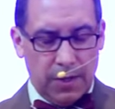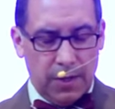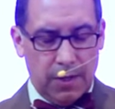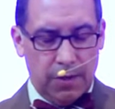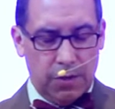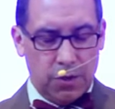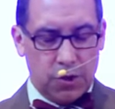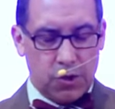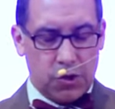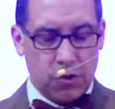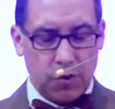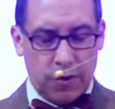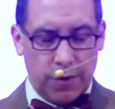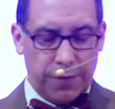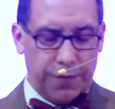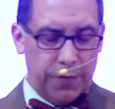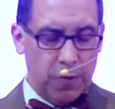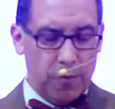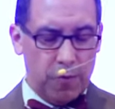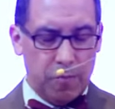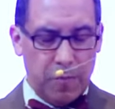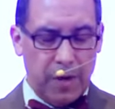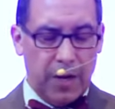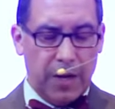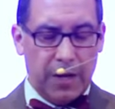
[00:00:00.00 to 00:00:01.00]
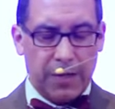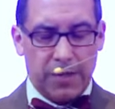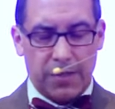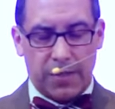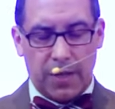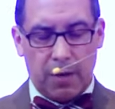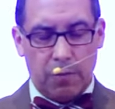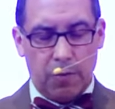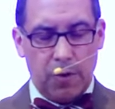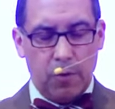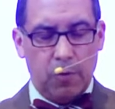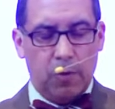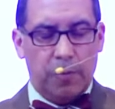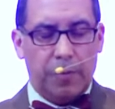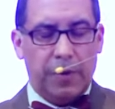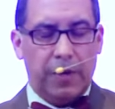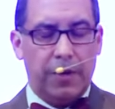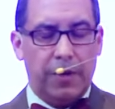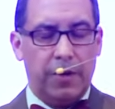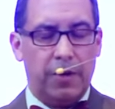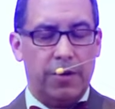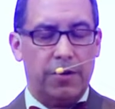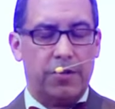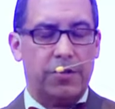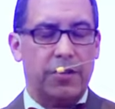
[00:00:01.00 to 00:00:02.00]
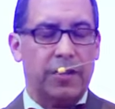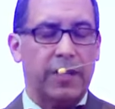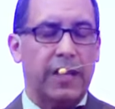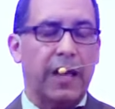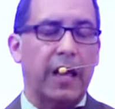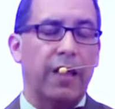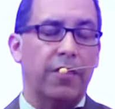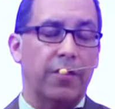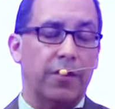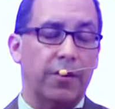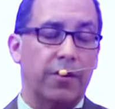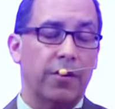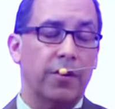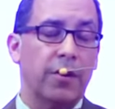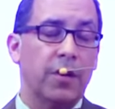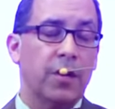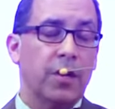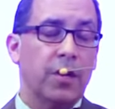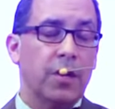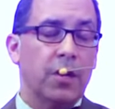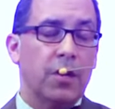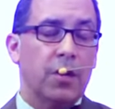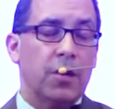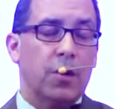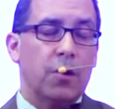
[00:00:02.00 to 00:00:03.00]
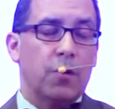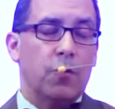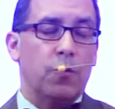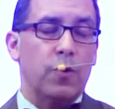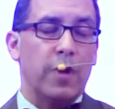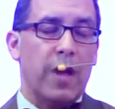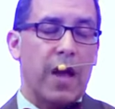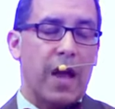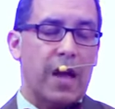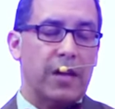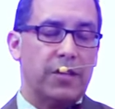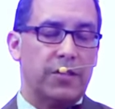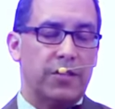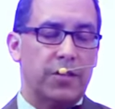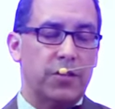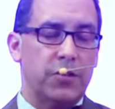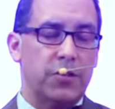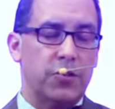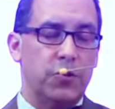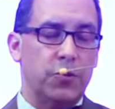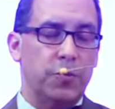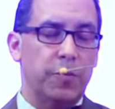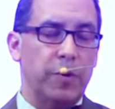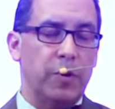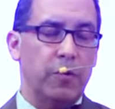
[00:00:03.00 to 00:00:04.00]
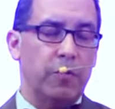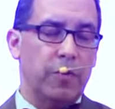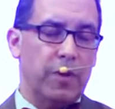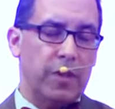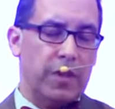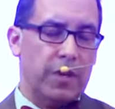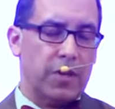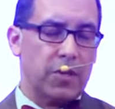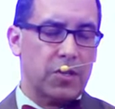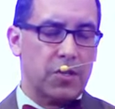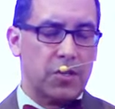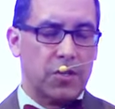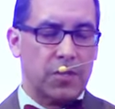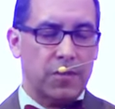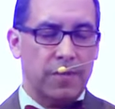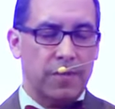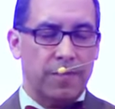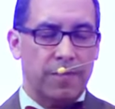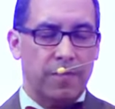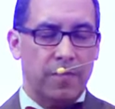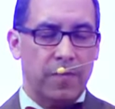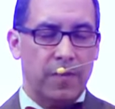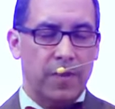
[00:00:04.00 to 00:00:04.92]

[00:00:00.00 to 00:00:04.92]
In the short few minutes that we will be here together, we ask that you be with us,